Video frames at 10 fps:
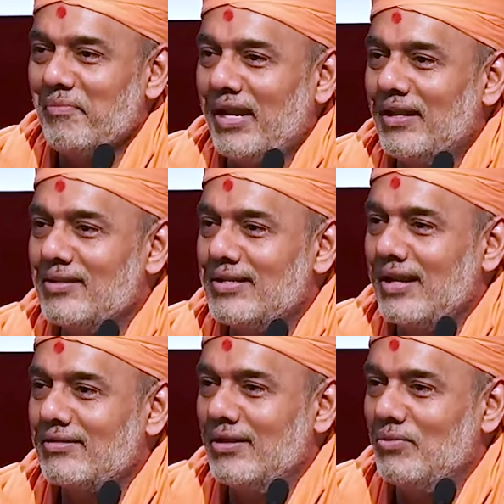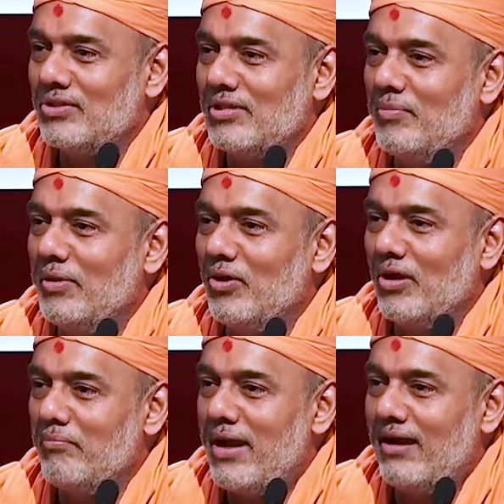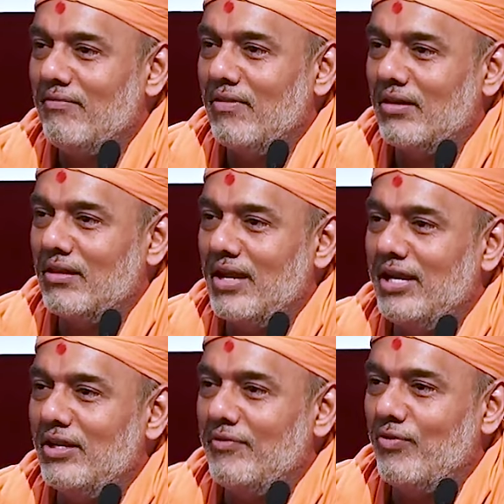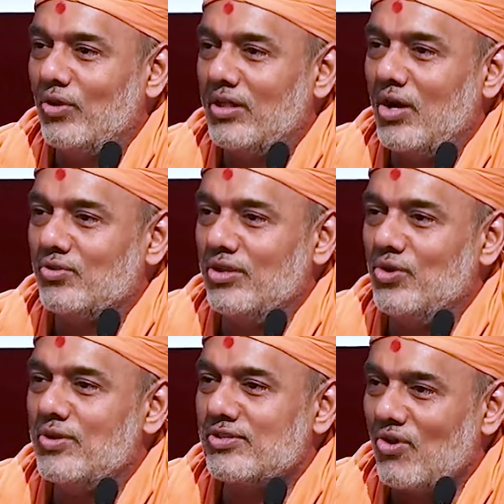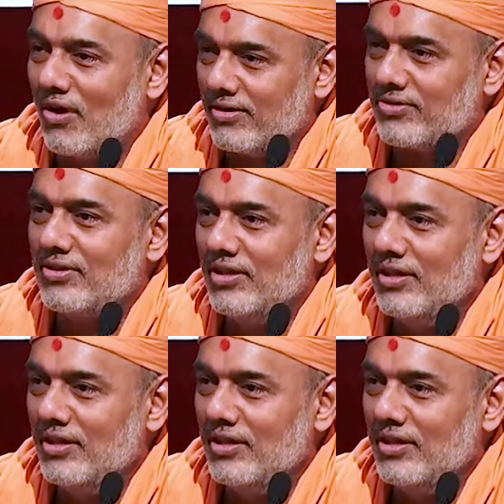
Michael Jackson was sleeping on a bed worth 94,000 US dollars.